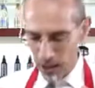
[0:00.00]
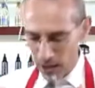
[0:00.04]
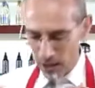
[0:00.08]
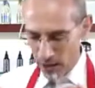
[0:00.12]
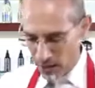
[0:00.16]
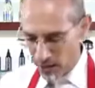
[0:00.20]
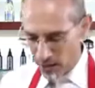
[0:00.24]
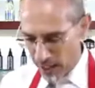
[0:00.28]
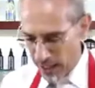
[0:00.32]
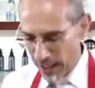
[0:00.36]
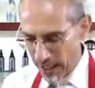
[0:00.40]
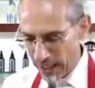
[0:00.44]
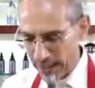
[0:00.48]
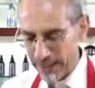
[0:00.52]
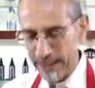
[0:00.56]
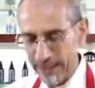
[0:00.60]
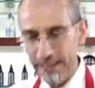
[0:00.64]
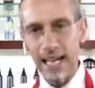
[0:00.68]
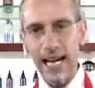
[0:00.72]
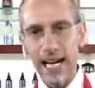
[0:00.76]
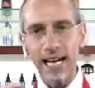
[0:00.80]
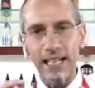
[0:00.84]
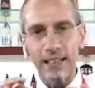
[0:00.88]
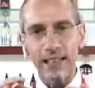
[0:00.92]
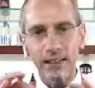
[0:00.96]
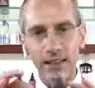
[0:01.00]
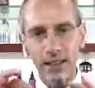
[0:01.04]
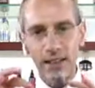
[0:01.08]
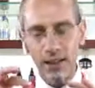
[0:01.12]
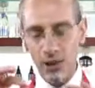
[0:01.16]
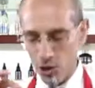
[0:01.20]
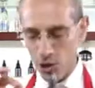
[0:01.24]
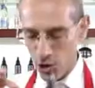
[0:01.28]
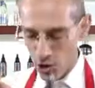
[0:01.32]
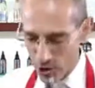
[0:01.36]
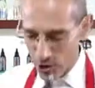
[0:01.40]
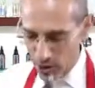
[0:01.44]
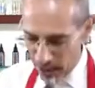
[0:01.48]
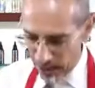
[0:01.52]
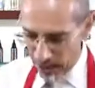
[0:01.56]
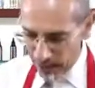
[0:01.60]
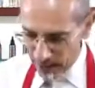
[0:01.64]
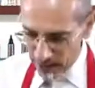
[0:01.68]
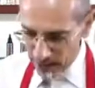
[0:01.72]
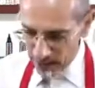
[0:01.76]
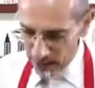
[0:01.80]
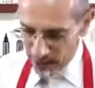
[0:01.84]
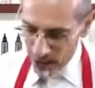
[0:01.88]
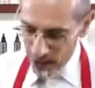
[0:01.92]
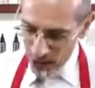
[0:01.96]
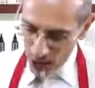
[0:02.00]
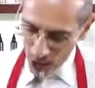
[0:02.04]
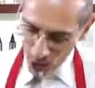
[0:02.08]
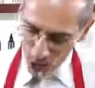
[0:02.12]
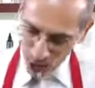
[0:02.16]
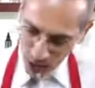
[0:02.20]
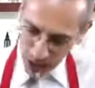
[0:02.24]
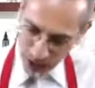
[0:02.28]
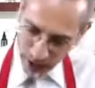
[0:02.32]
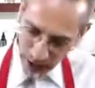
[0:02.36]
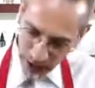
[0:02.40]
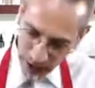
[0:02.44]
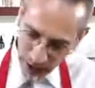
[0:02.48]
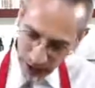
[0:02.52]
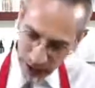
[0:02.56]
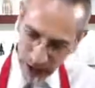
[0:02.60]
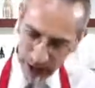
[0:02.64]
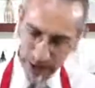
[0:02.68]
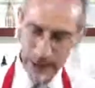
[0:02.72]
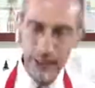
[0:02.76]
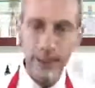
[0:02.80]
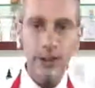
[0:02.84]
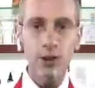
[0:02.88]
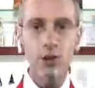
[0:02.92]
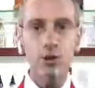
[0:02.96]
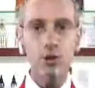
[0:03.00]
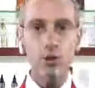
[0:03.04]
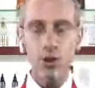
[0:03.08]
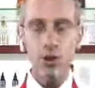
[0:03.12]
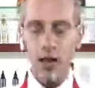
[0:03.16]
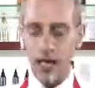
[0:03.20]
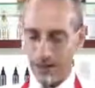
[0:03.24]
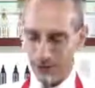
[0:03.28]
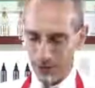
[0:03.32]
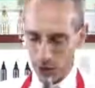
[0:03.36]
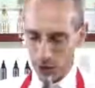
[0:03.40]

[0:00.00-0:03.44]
that garnish, that really it needs to have.